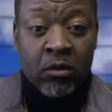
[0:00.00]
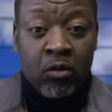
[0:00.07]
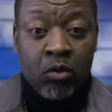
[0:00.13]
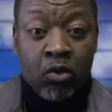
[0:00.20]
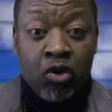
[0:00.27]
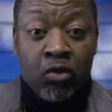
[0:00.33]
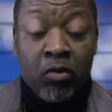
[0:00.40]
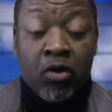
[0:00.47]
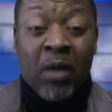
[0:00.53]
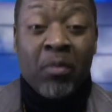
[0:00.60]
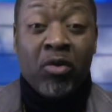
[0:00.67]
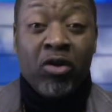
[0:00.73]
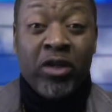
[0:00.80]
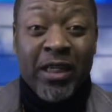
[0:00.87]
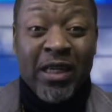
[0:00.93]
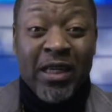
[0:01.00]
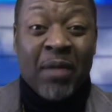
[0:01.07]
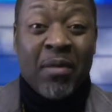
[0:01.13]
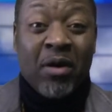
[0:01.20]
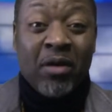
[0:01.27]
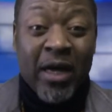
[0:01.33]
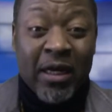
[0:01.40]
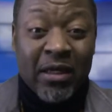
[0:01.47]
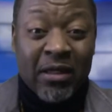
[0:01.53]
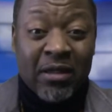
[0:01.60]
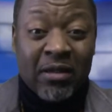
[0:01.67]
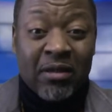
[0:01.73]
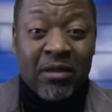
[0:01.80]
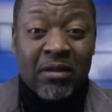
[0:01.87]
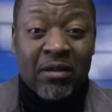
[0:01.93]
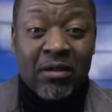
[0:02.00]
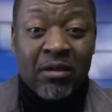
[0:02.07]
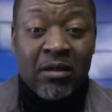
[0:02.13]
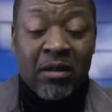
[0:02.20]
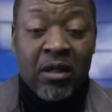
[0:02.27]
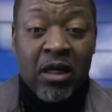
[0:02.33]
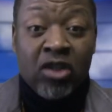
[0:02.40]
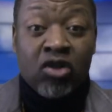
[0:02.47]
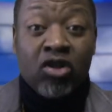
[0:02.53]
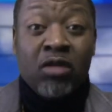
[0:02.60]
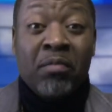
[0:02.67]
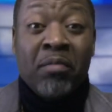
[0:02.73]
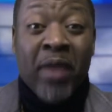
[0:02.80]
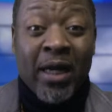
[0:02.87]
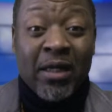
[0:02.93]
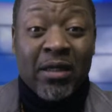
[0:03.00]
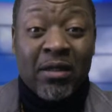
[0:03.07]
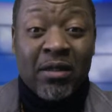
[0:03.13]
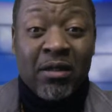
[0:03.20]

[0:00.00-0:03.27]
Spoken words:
We should be unapologetic about that. It's nothing bad